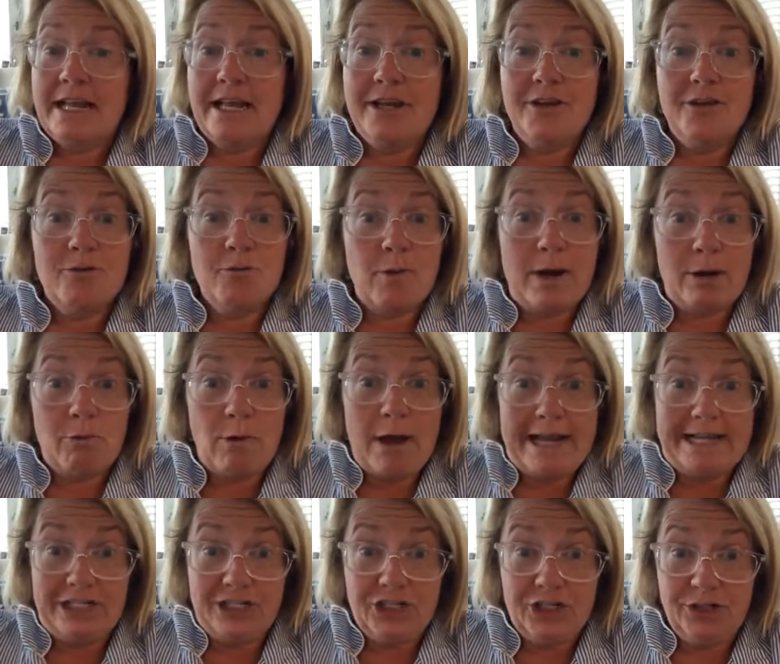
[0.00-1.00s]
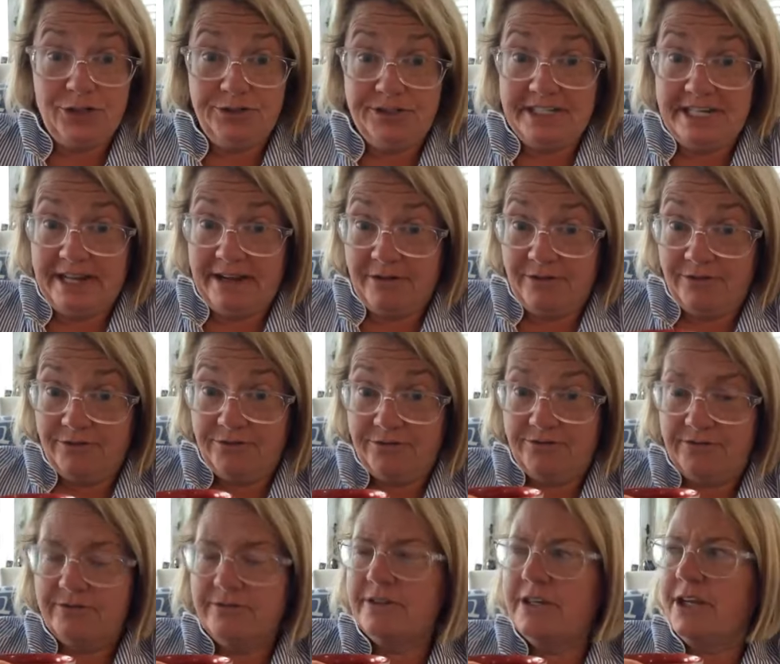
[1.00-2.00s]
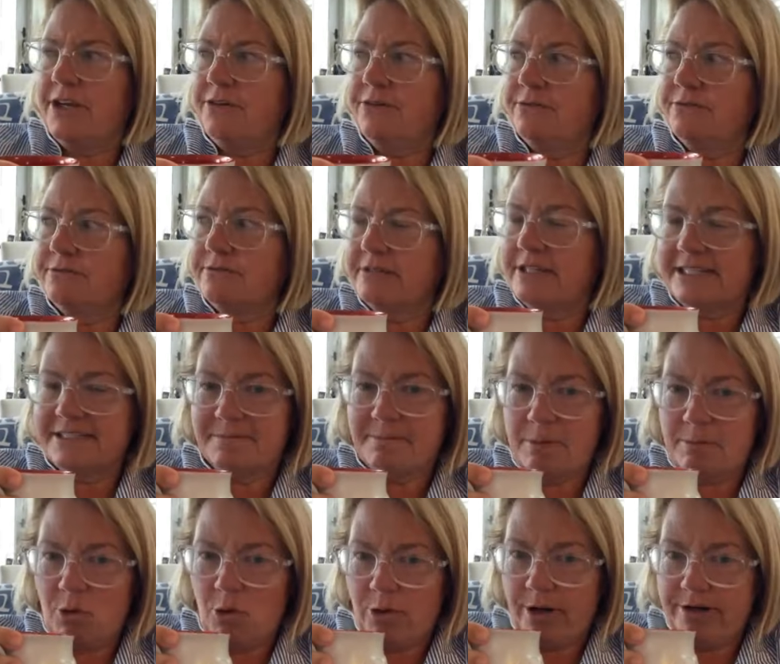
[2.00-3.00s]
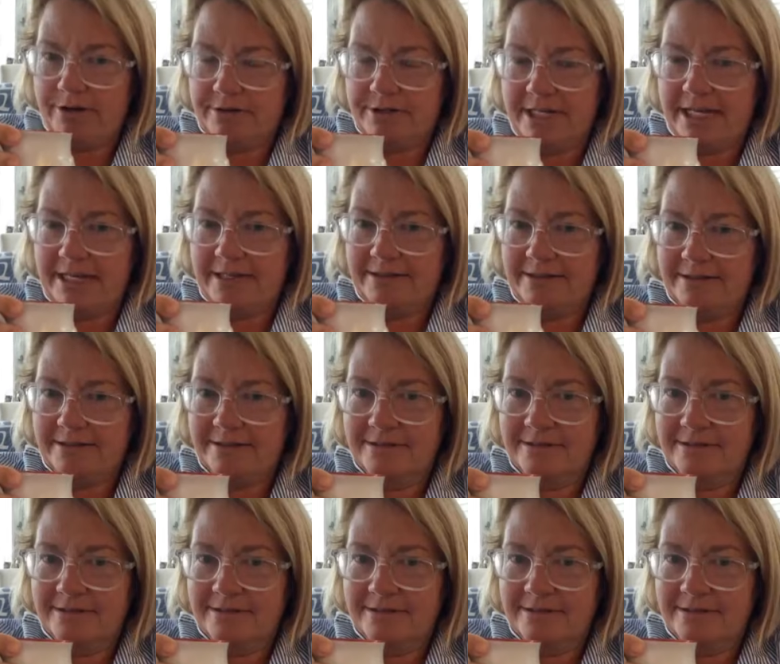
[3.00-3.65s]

And you can wear white shoes now. No, that's Memorial Day.